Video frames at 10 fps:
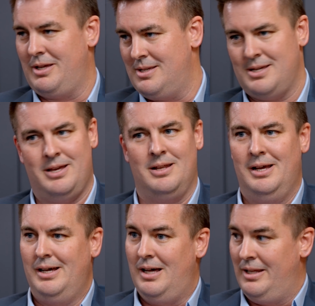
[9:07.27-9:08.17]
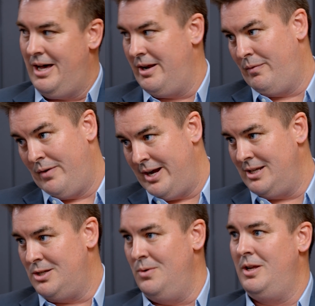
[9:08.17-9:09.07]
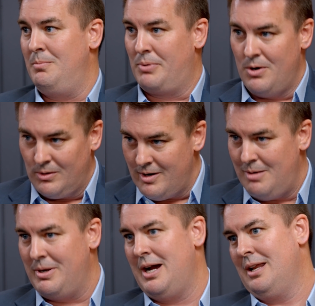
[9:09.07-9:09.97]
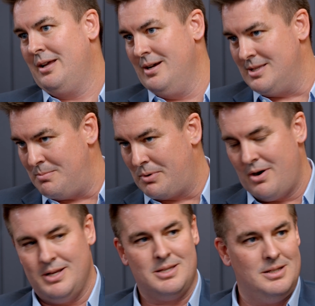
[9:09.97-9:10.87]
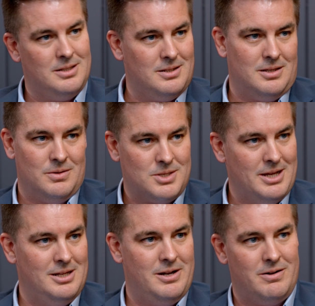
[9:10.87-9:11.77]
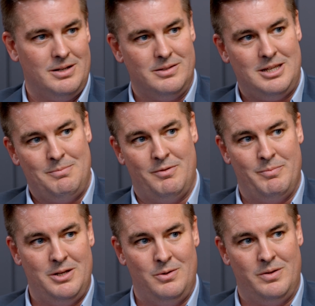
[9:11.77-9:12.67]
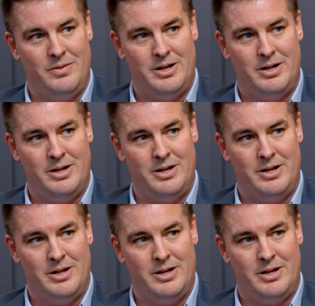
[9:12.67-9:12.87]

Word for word: Like I said, a lot of fine-tuning program guidelines and pricing, and secondary and the team have been doing